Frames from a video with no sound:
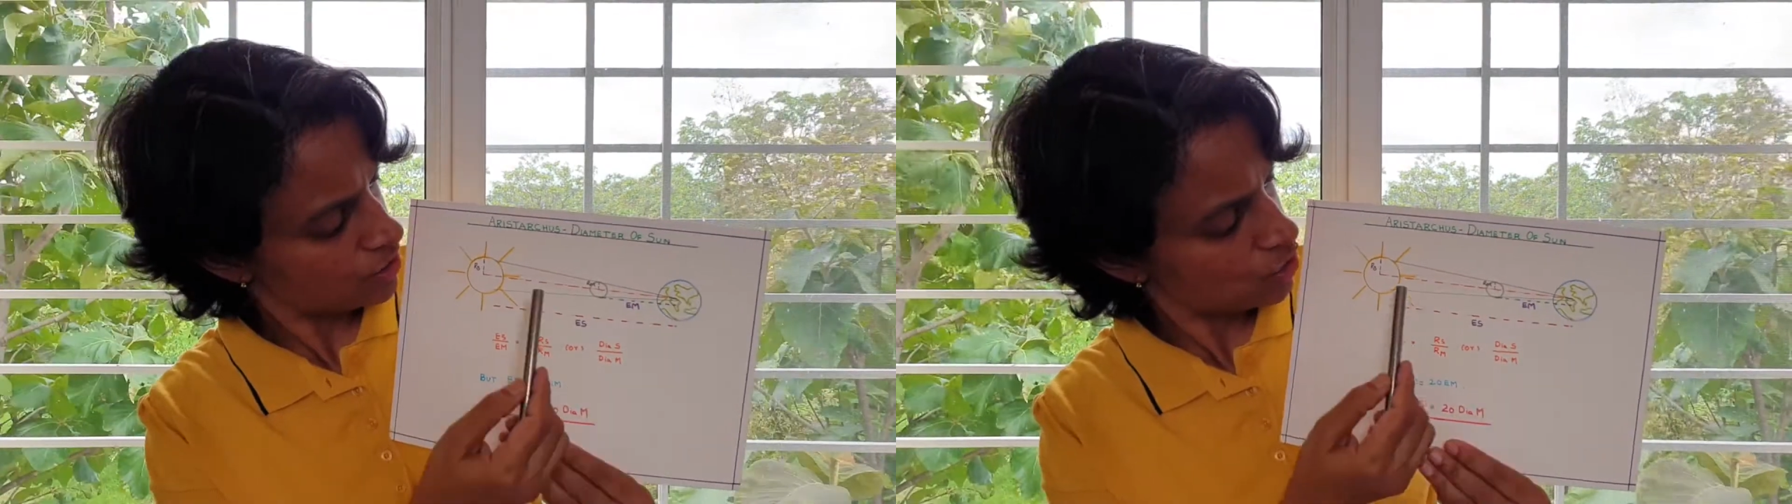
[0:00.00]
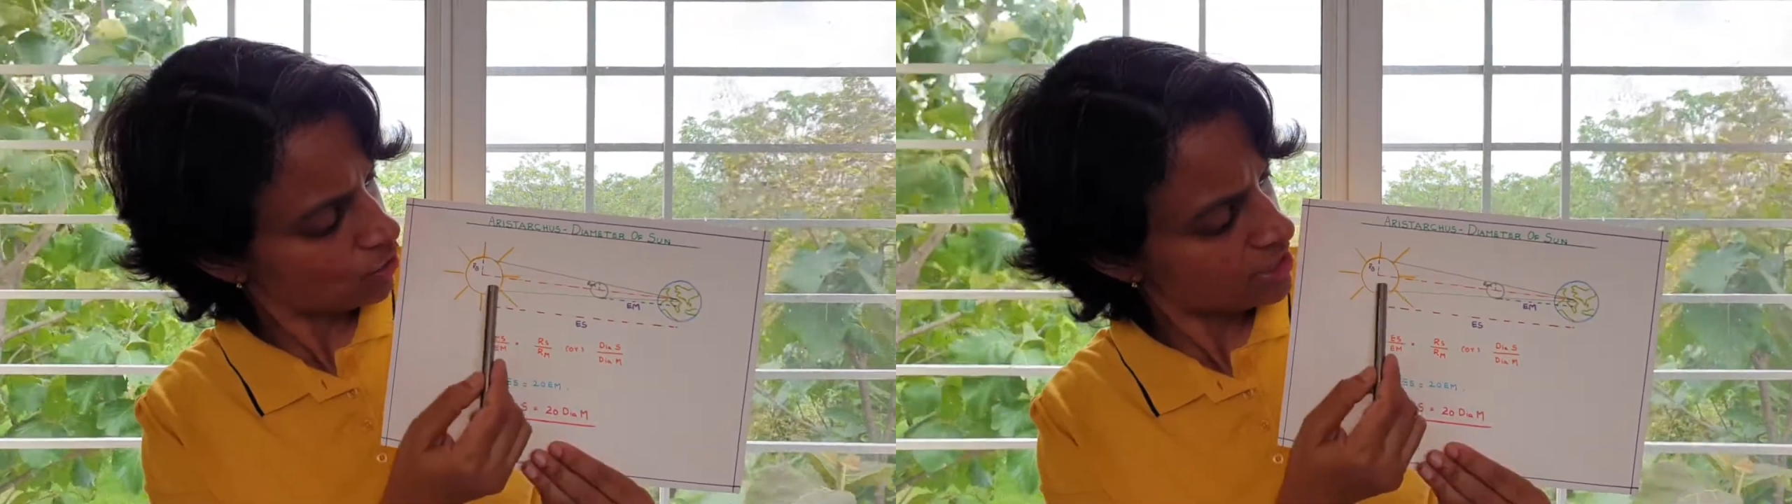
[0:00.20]

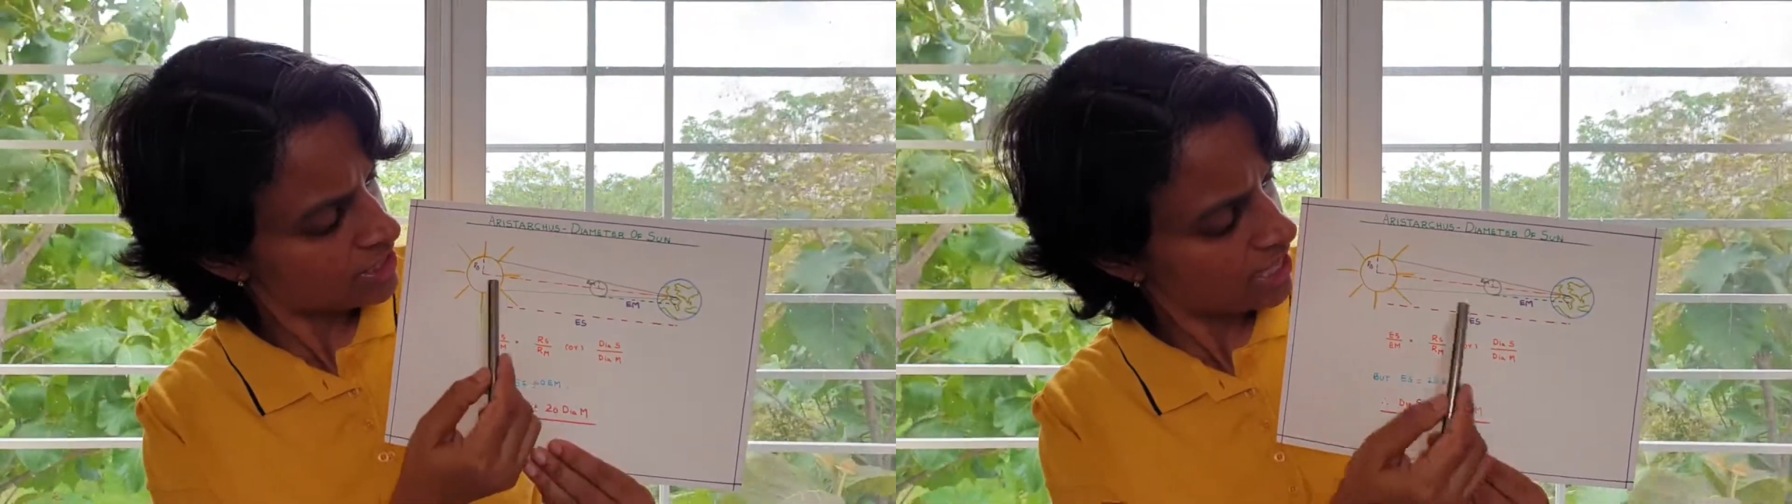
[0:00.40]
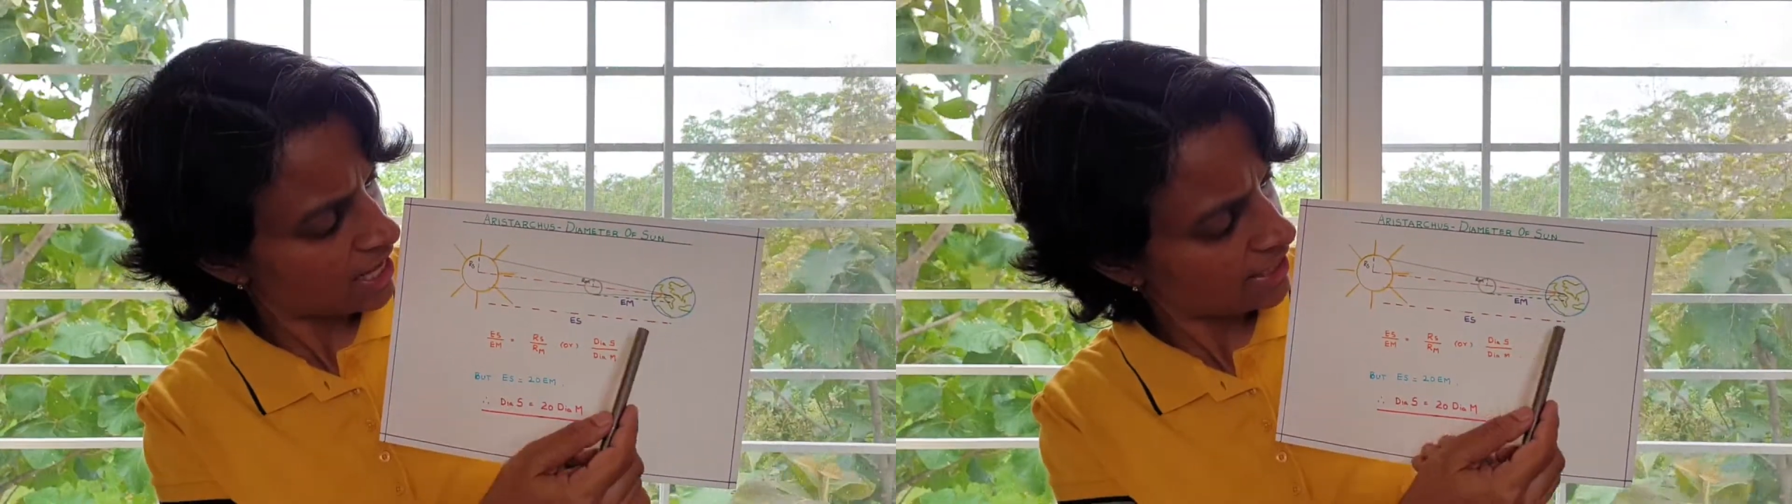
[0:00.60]
to the
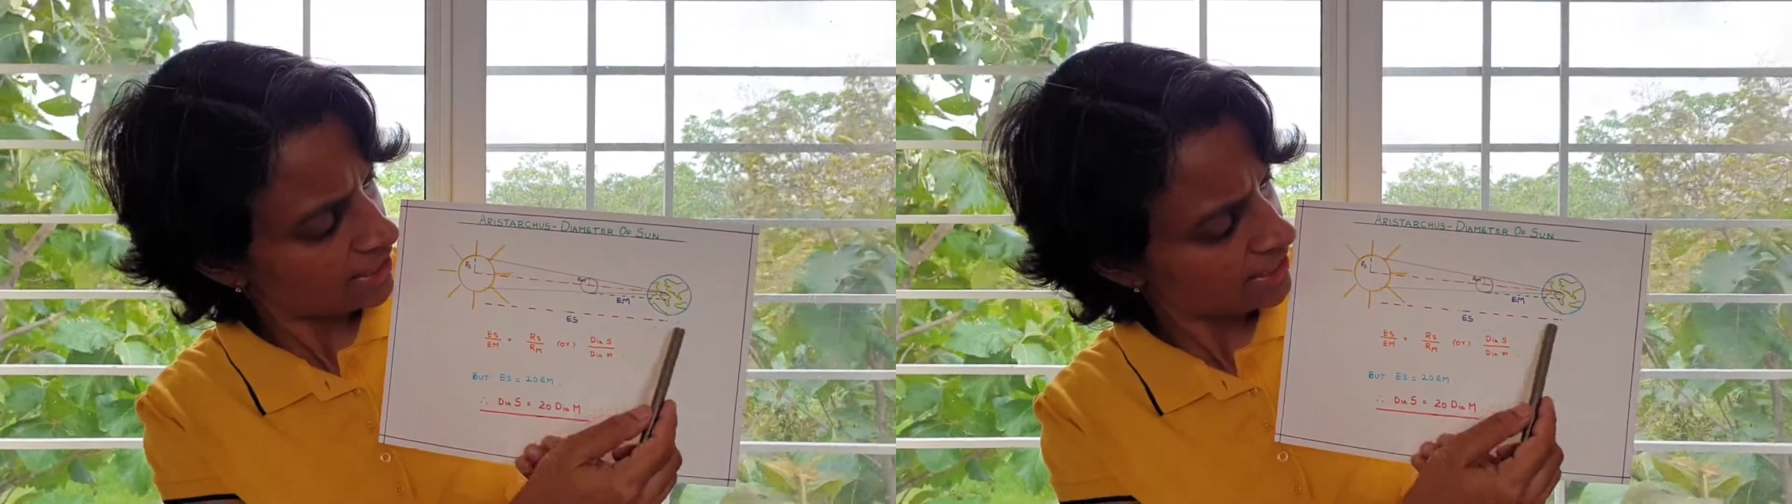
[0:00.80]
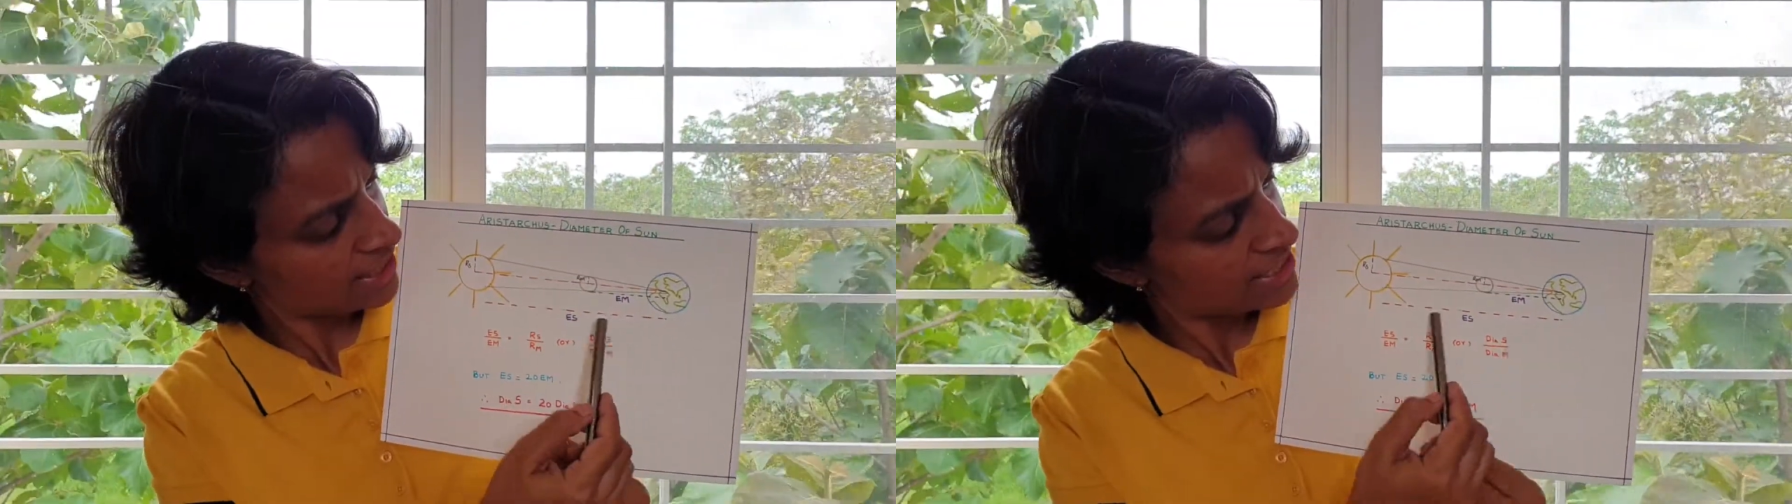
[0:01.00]

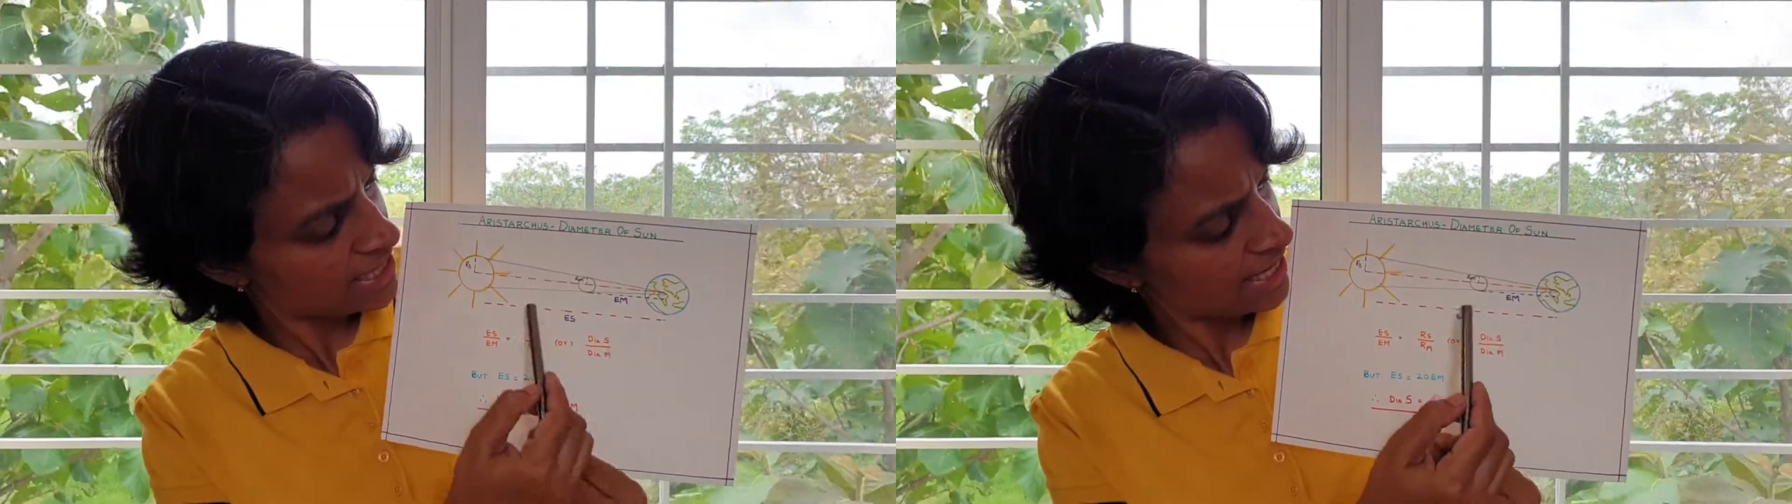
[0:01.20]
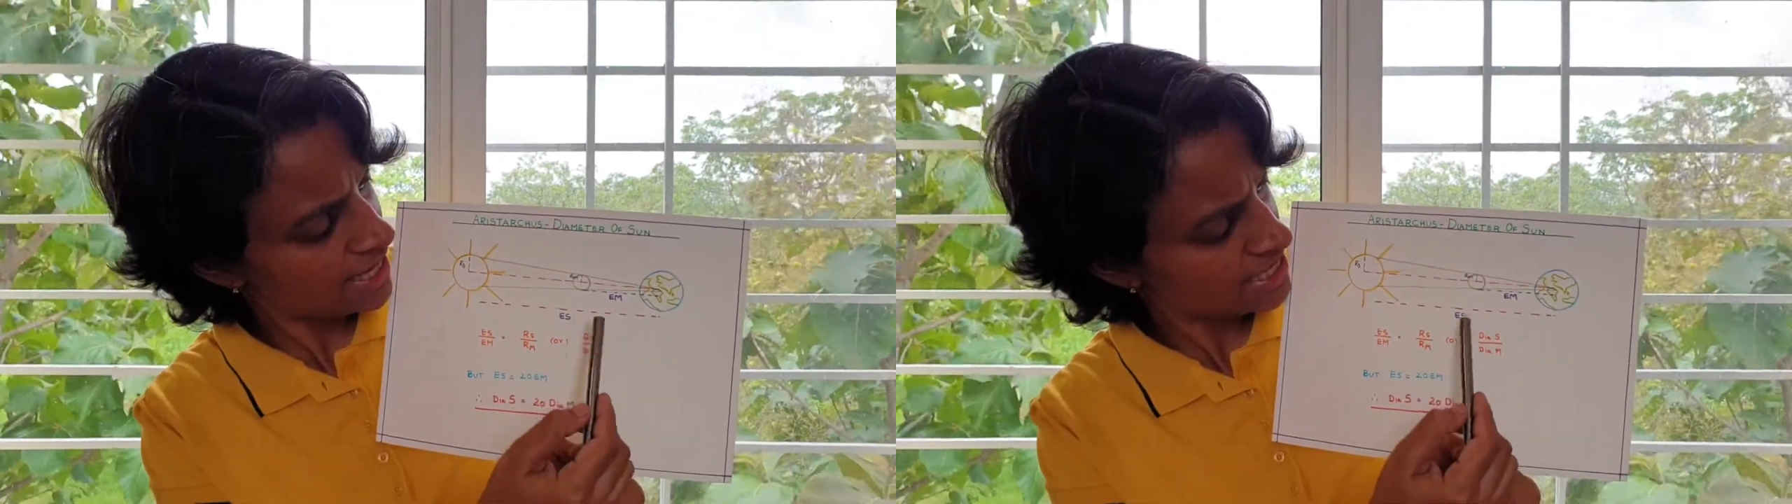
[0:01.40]
sun is
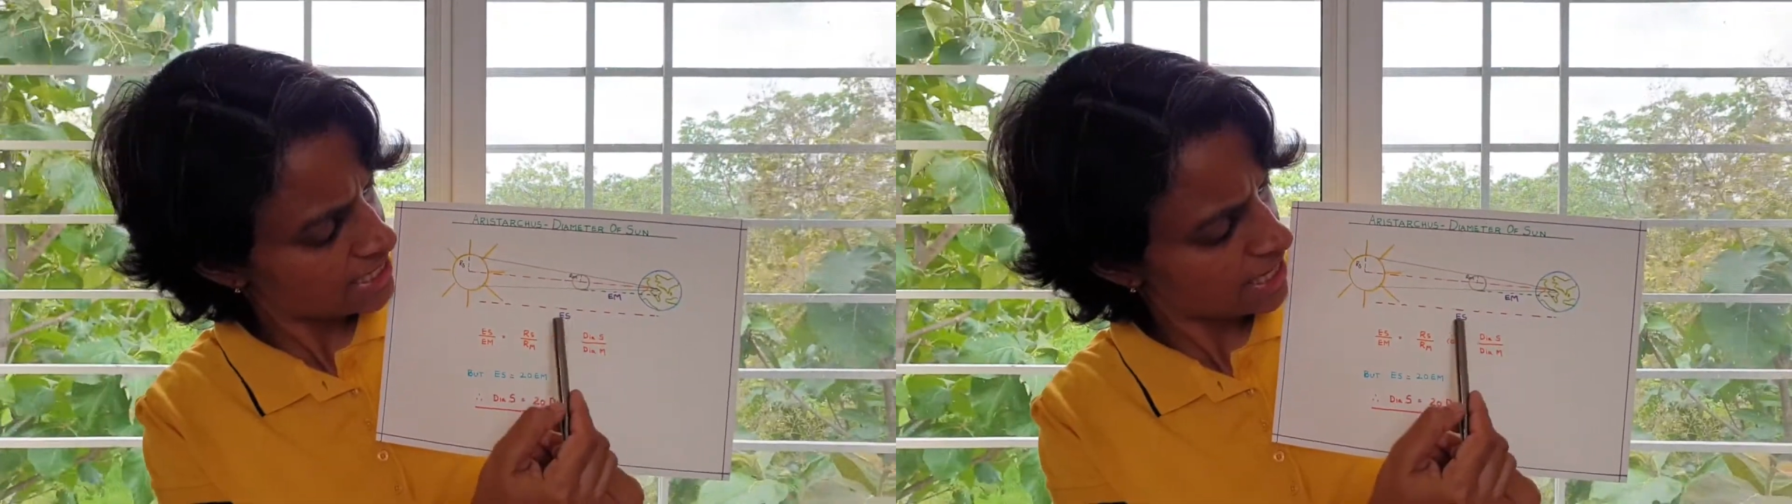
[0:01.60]
ES,